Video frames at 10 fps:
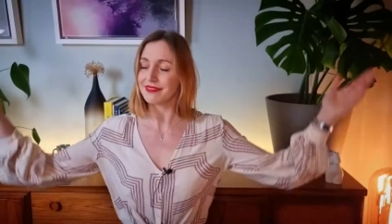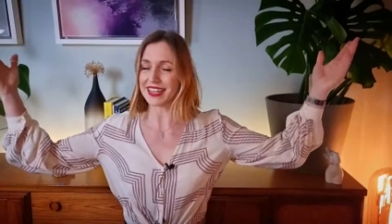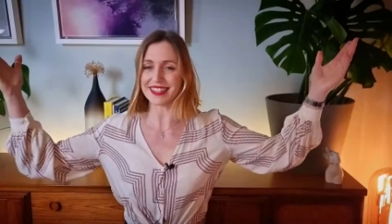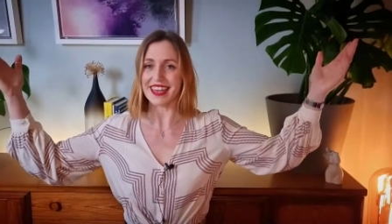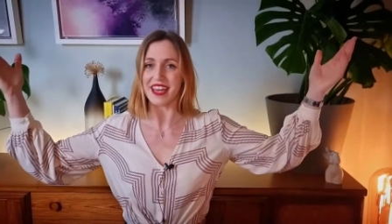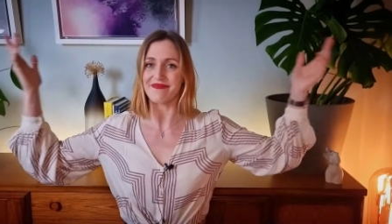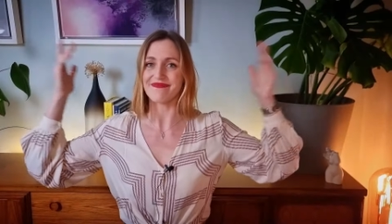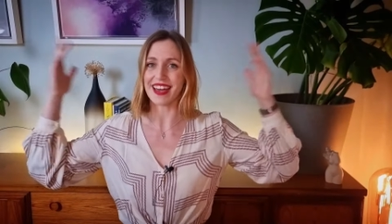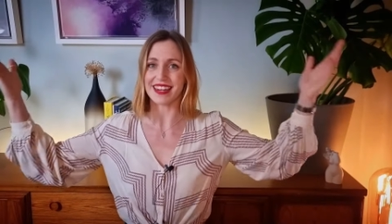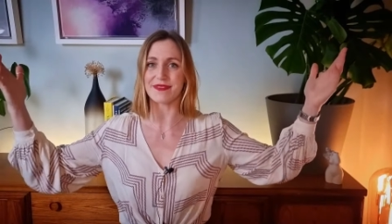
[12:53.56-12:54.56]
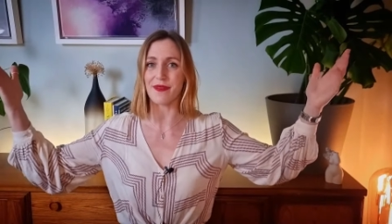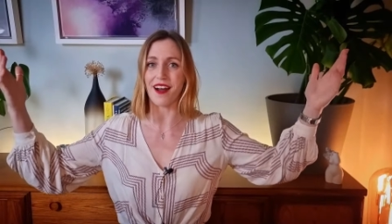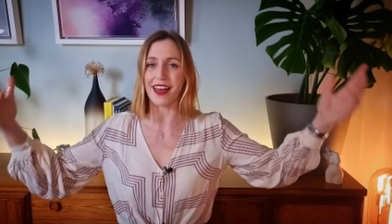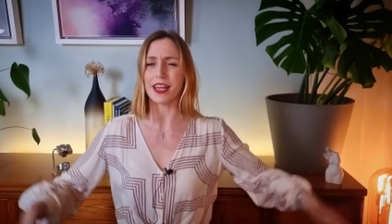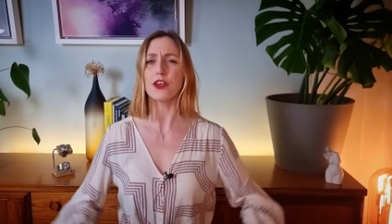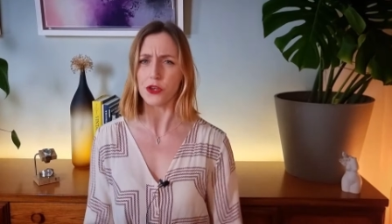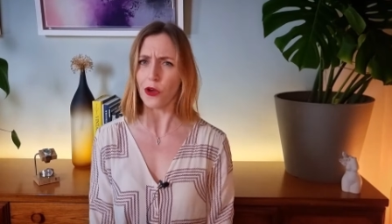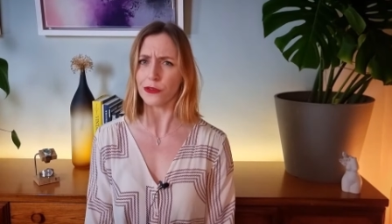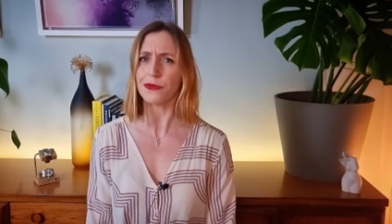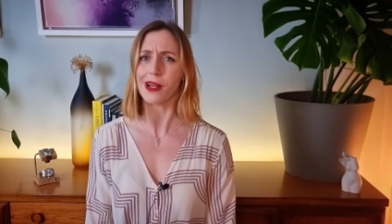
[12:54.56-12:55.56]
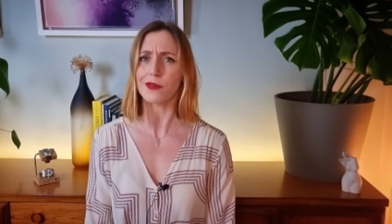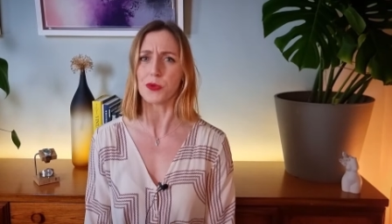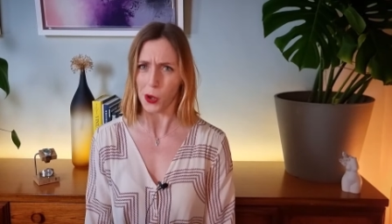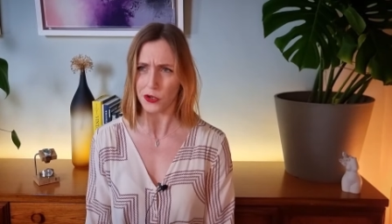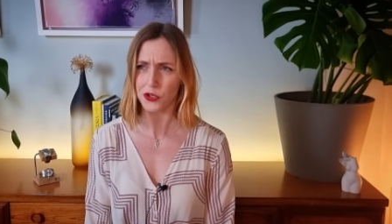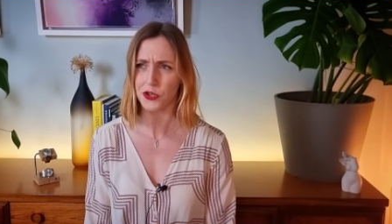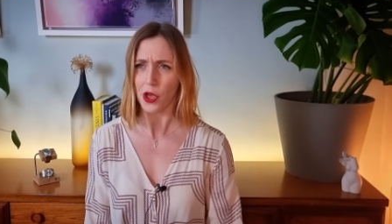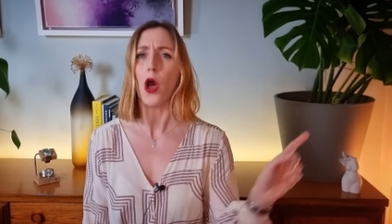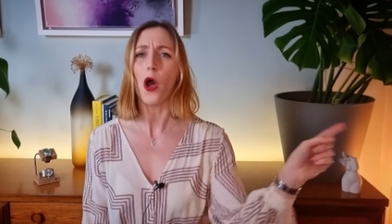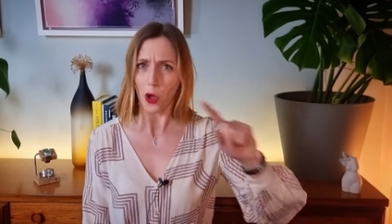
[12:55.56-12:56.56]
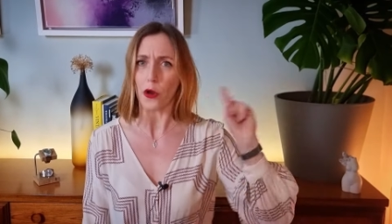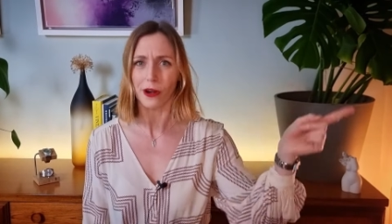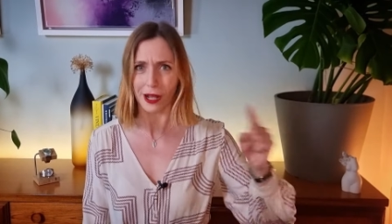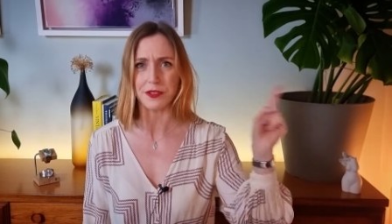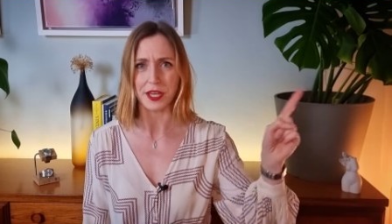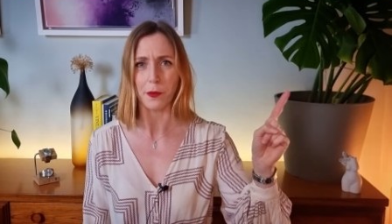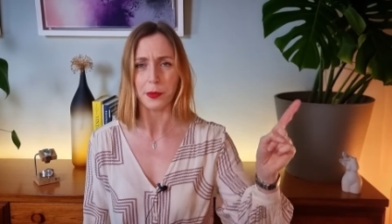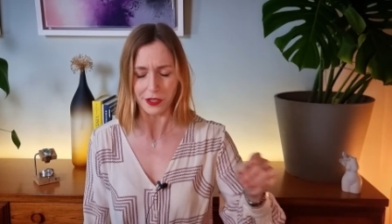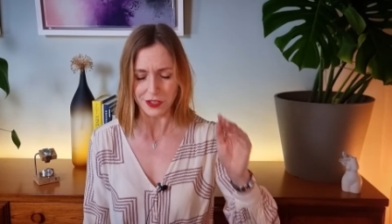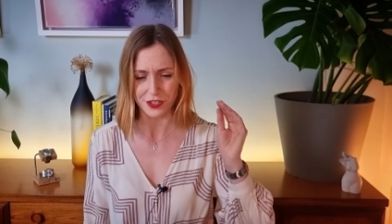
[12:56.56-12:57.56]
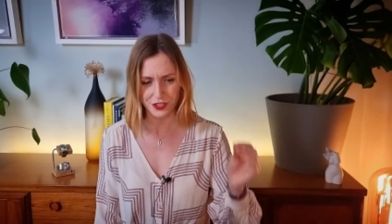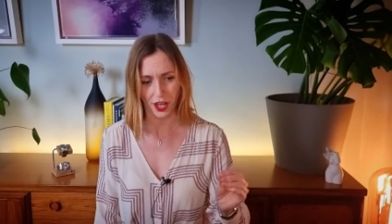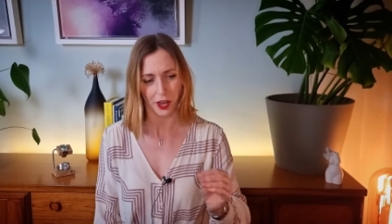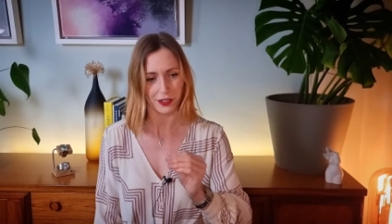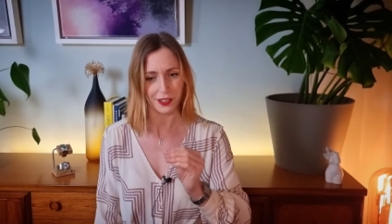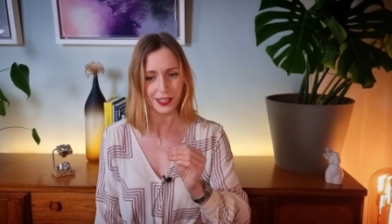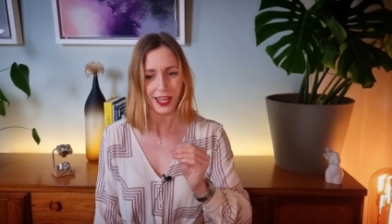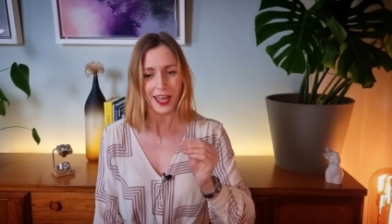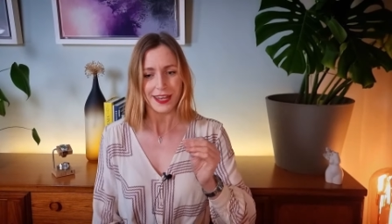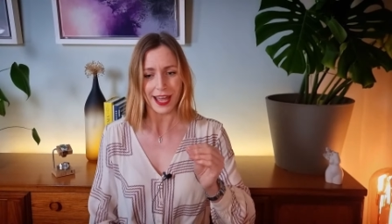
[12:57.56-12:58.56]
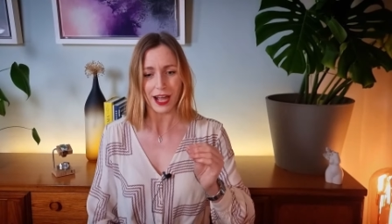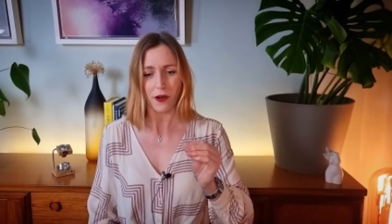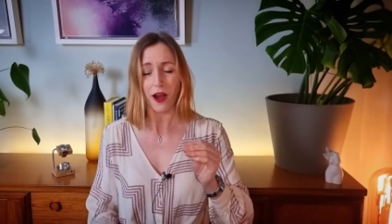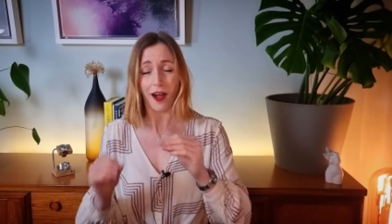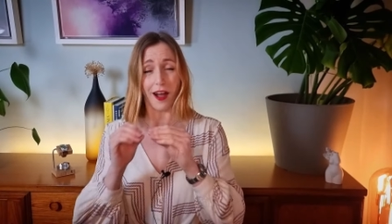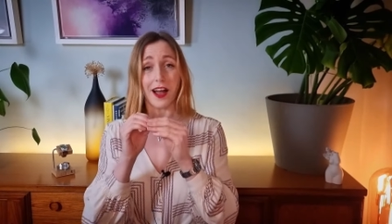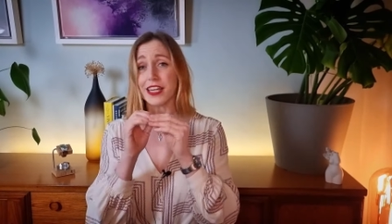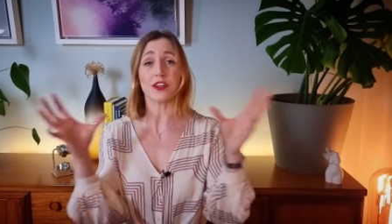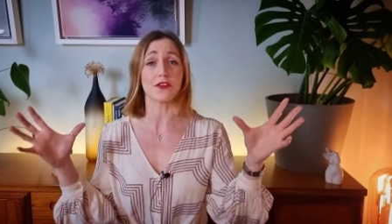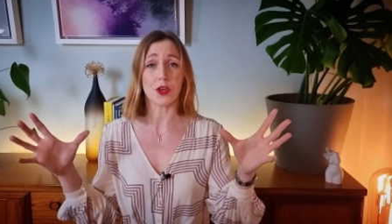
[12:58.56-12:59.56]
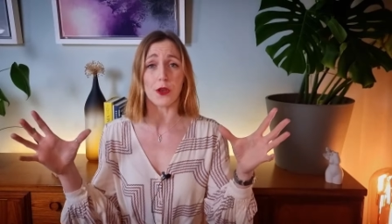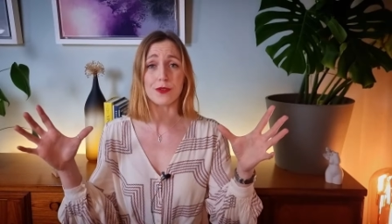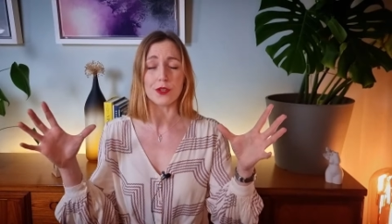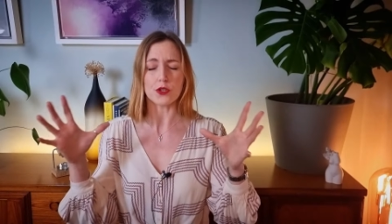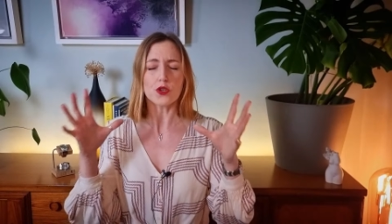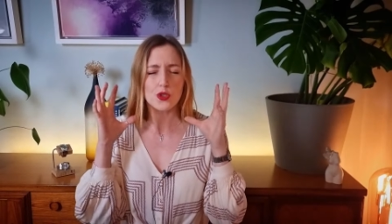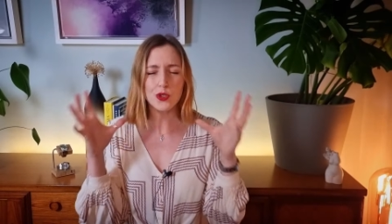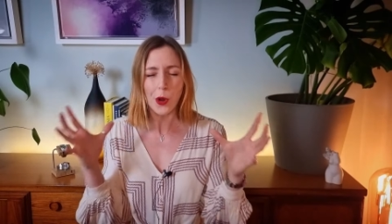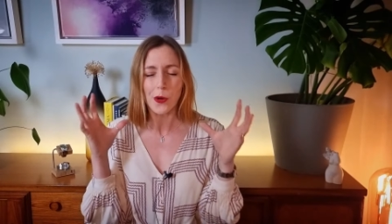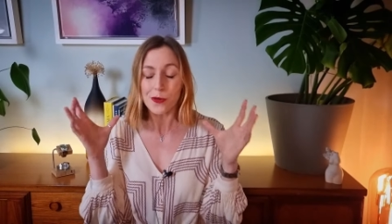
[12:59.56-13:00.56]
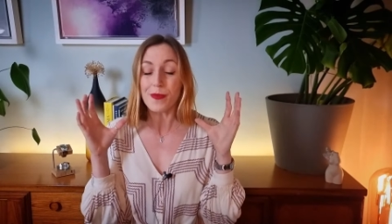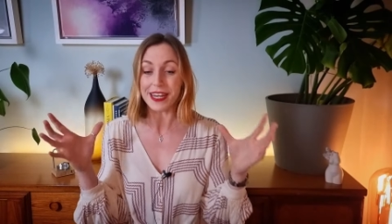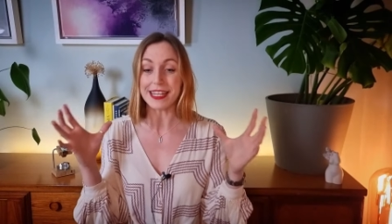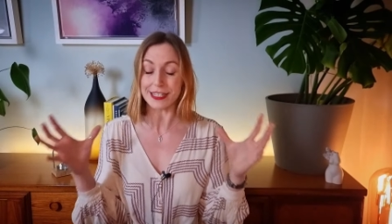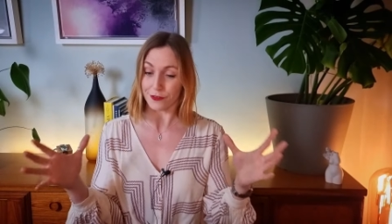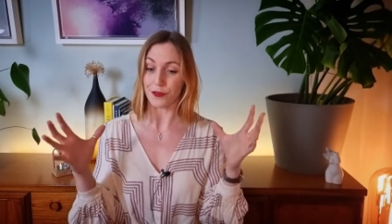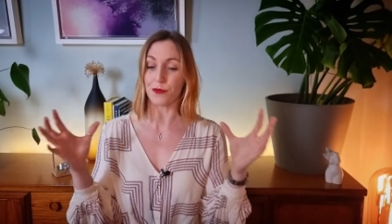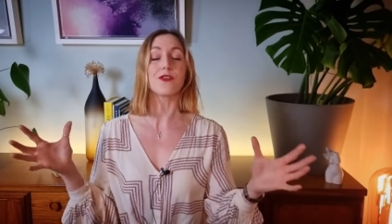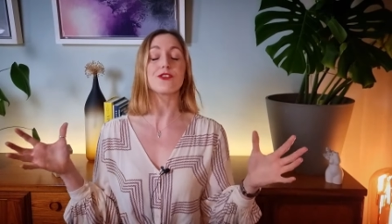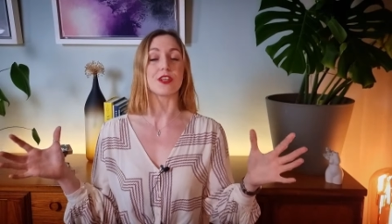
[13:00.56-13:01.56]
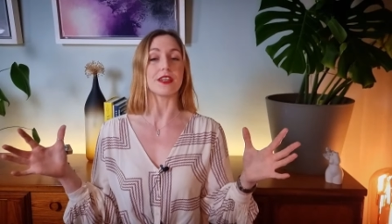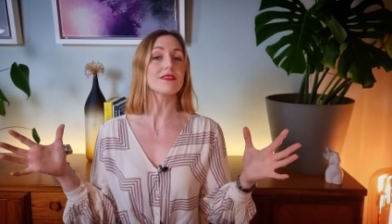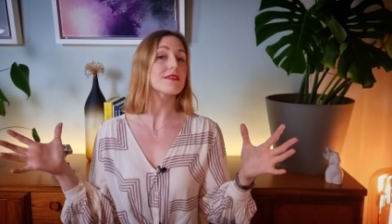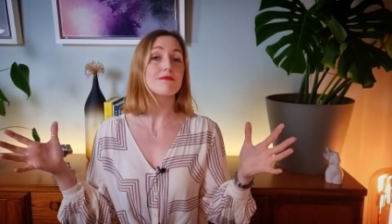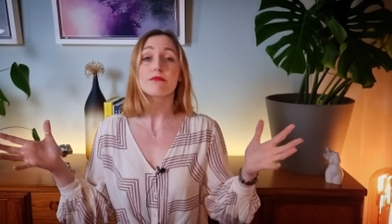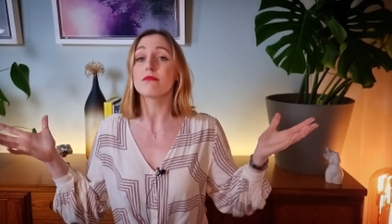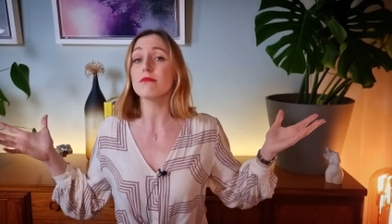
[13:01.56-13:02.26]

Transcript: That is it. That is my non-round watch roundup done. Now, I could have chosen so many different watches.